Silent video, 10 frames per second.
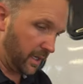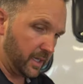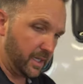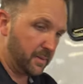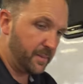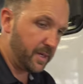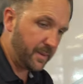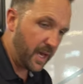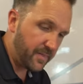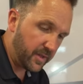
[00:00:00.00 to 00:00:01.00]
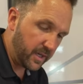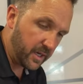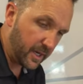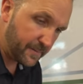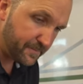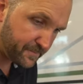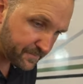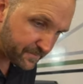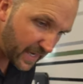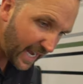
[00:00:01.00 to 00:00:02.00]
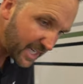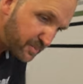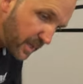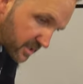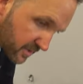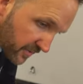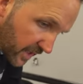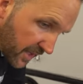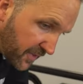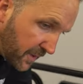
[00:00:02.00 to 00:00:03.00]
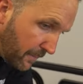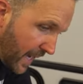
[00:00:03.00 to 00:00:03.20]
a little bit about the aspects of the lithium